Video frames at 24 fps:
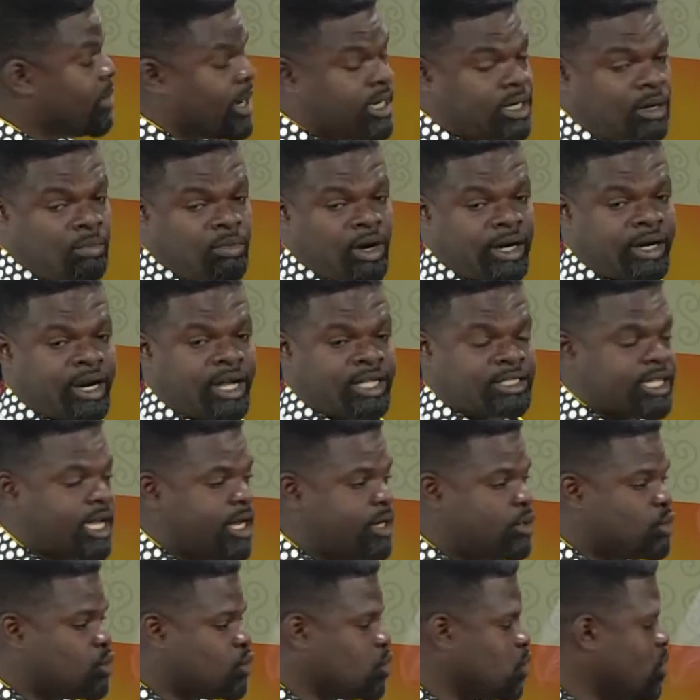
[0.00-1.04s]
informer, the
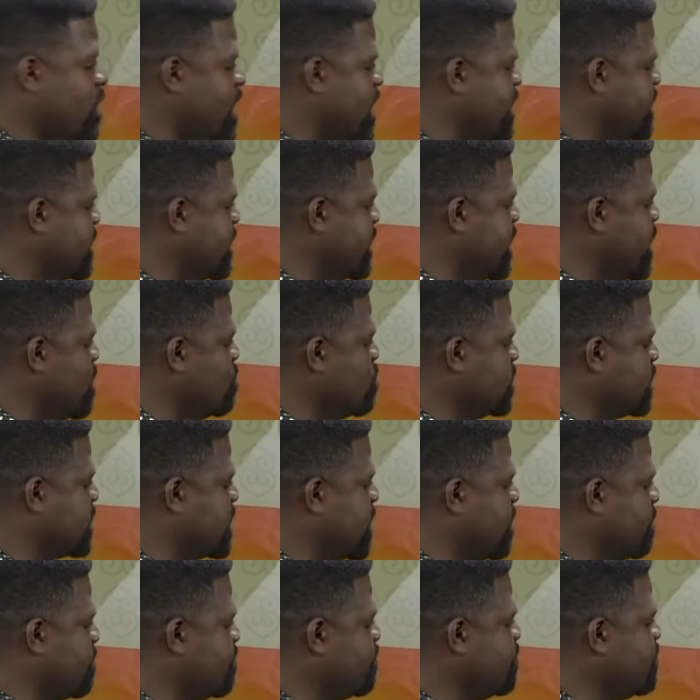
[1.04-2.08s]
Obokrata, and so Eddie
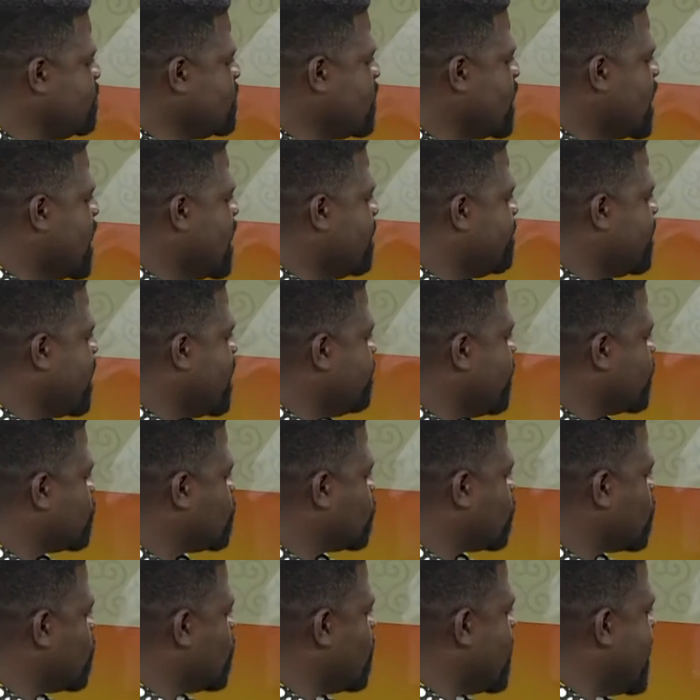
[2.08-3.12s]
Emunsem, a
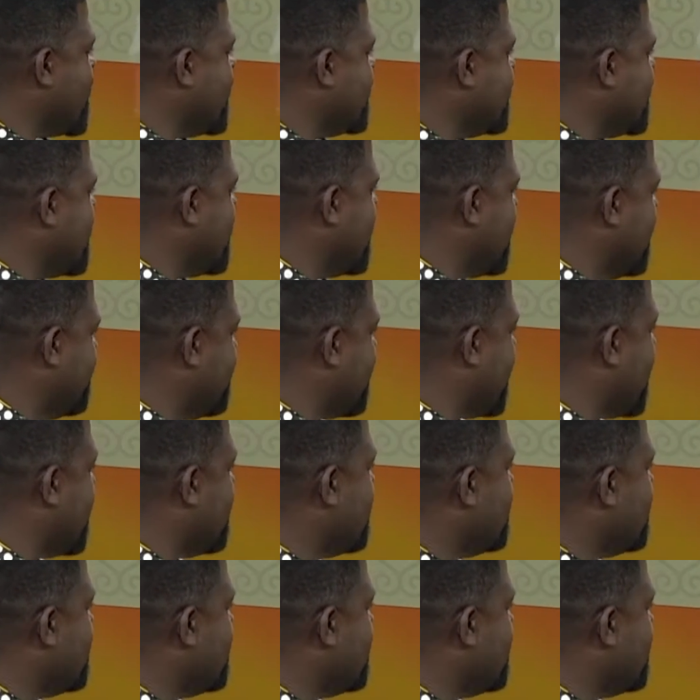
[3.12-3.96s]
barbeto, a ye, a